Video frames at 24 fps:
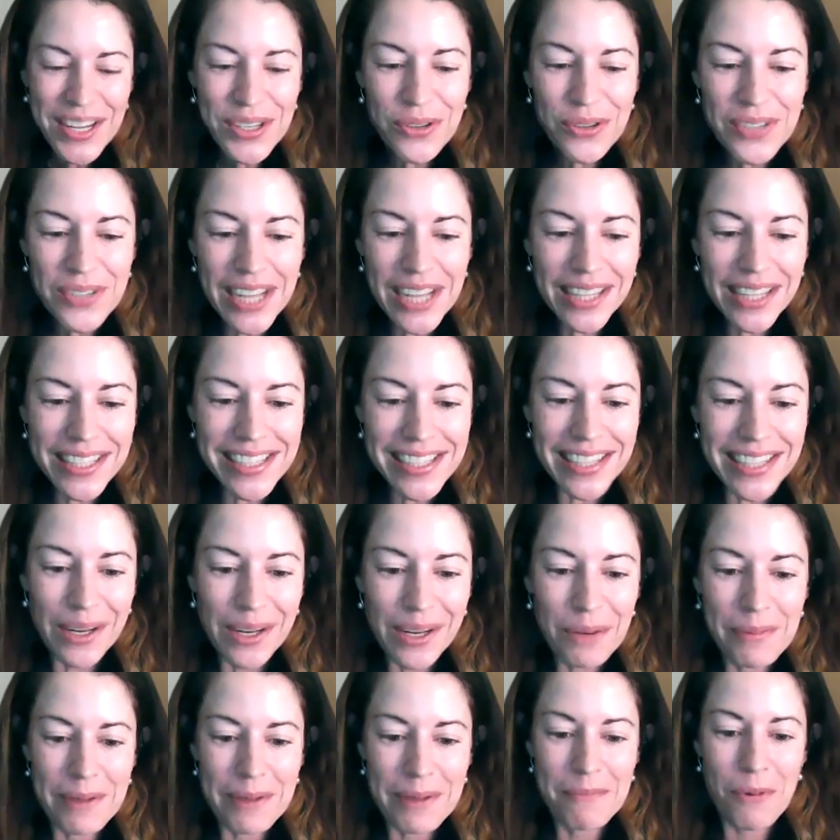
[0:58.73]
So, tell us a
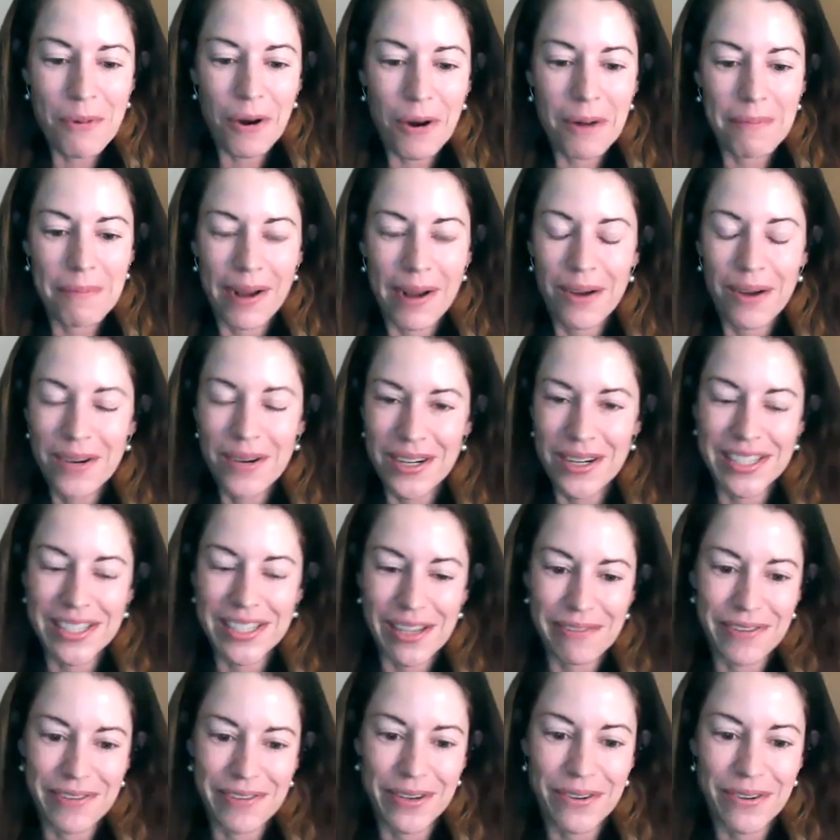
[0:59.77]
little bit more about
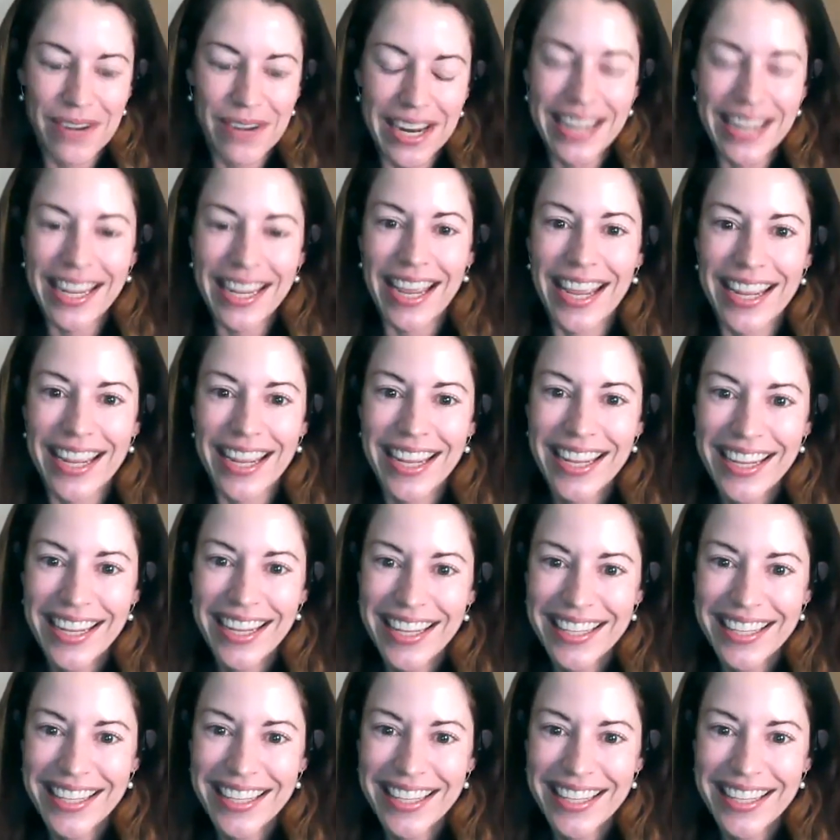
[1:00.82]
yourself, Enrique.